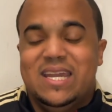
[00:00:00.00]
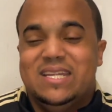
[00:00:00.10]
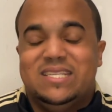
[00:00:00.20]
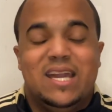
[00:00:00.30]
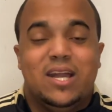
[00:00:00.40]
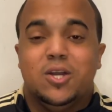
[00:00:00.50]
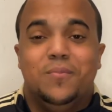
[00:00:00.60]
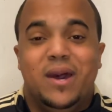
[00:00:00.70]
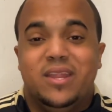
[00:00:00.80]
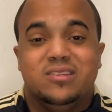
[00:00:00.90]
Thiago
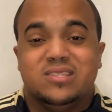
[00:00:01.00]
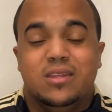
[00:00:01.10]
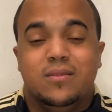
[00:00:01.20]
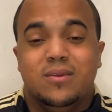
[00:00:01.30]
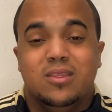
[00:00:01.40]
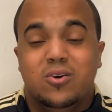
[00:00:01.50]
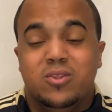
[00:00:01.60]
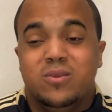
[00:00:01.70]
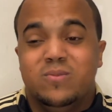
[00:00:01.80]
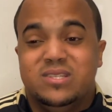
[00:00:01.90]
Mata is going to be the
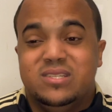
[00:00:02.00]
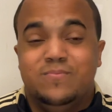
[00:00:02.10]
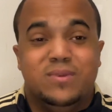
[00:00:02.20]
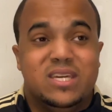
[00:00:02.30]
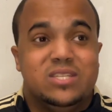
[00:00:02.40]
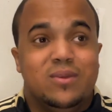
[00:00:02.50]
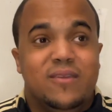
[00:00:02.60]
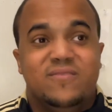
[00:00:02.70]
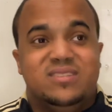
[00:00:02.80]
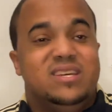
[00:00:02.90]
only reason because we
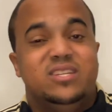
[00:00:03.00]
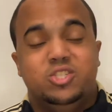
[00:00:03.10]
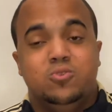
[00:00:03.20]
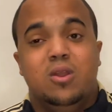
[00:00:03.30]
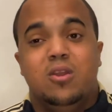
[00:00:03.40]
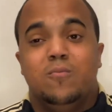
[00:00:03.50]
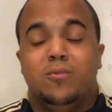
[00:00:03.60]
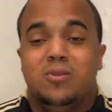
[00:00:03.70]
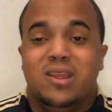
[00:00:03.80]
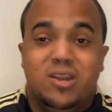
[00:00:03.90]
even sent Gerard
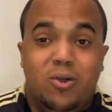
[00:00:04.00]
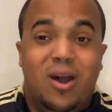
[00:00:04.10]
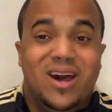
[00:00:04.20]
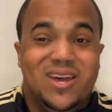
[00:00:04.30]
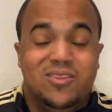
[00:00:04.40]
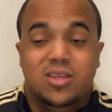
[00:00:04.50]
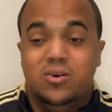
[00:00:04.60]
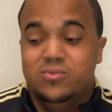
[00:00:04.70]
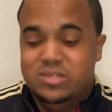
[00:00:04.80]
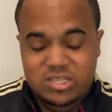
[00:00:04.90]
Moreno on
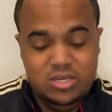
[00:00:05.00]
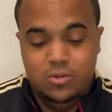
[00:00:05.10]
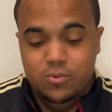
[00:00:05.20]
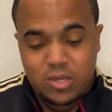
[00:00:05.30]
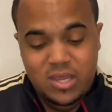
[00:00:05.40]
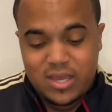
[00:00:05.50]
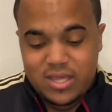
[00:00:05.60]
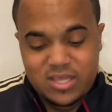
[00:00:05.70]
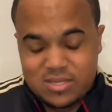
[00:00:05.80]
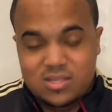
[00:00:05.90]
loan. So
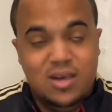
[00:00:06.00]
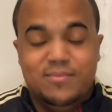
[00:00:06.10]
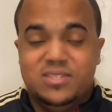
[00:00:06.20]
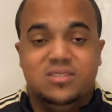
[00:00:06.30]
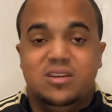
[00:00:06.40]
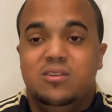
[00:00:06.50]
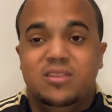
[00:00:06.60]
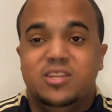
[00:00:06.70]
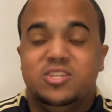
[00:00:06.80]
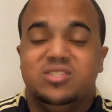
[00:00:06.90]
this club is
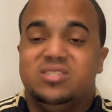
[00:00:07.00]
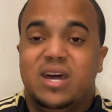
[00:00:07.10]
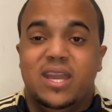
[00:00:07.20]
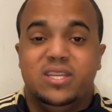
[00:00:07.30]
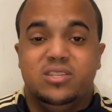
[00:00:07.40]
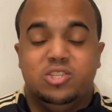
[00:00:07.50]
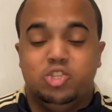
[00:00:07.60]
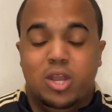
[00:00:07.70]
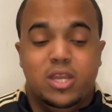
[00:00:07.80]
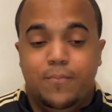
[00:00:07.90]
literally just trying
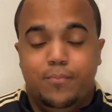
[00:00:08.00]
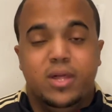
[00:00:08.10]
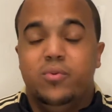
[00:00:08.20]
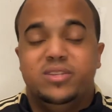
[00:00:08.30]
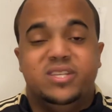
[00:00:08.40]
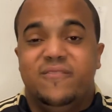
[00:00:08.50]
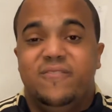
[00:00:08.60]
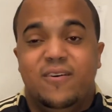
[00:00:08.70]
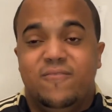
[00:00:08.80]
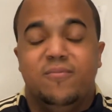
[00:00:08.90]
to blow itself
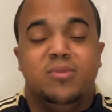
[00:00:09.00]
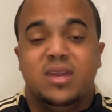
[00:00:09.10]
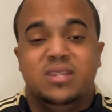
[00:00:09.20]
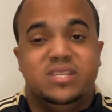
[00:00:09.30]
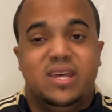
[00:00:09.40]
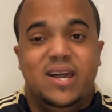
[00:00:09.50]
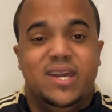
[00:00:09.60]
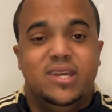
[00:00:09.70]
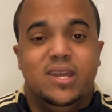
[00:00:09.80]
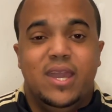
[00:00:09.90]
up from the
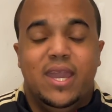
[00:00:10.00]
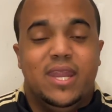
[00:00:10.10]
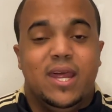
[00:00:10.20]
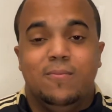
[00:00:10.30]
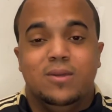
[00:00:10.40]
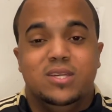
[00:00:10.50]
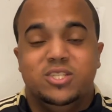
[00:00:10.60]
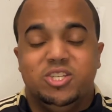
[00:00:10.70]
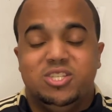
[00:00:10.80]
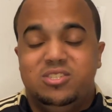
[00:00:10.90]
inside. And I really
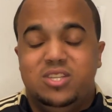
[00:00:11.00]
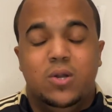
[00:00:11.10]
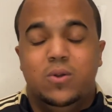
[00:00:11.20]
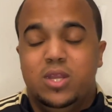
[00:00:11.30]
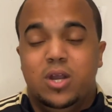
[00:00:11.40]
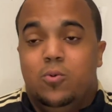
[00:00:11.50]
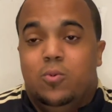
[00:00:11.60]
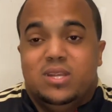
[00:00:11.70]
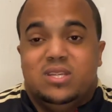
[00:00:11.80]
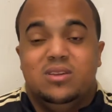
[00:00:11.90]
just don't know
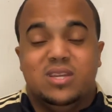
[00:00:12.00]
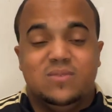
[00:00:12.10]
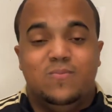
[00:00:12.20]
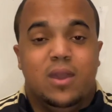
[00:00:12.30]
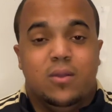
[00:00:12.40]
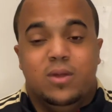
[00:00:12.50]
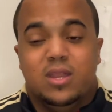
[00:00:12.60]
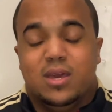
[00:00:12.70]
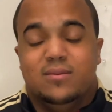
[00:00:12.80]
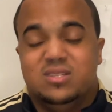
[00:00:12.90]
what to expect when it
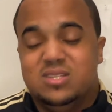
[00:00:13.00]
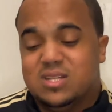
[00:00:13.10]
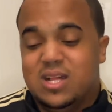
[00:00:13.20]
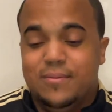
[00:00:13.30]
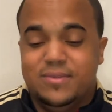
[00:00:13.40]
comes to this club.